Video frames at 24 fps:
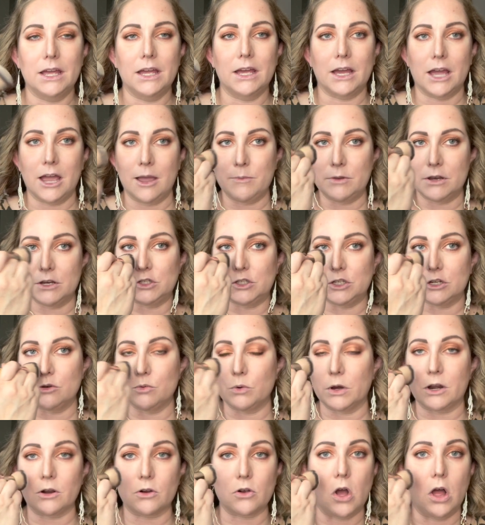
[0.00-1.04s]
I'm going to do
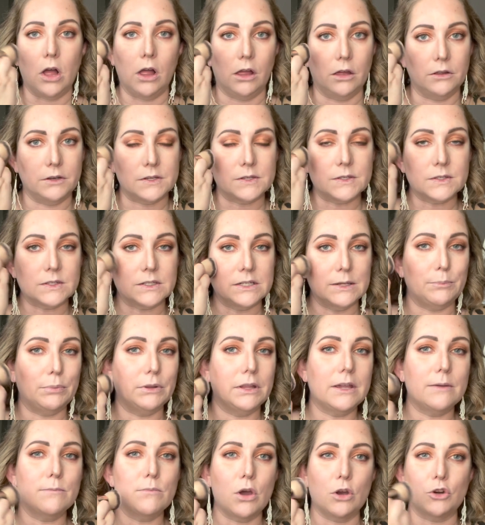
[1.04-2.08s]
what are called
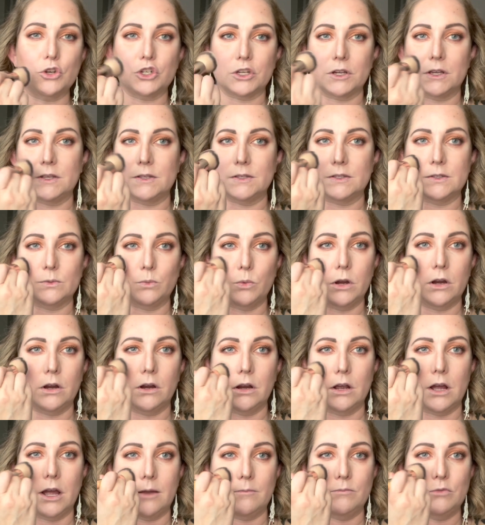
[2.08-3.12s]
stippling motions,
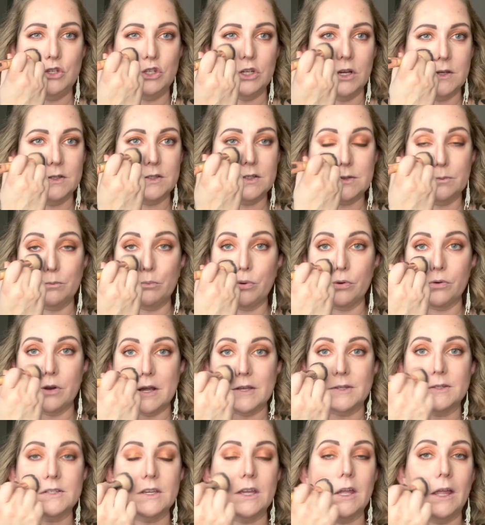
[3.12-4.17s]
where I'm just
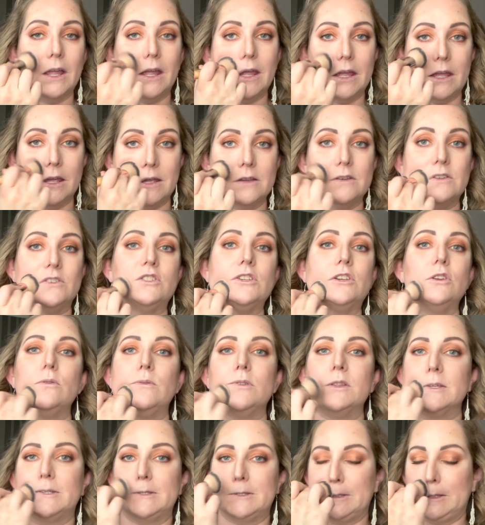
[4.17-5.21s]
pressing into
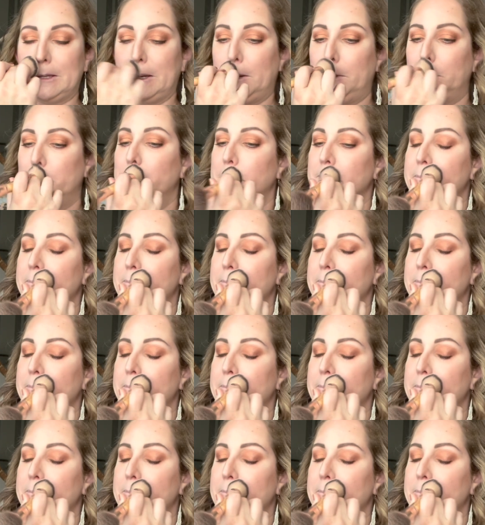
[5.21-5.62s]
the skin.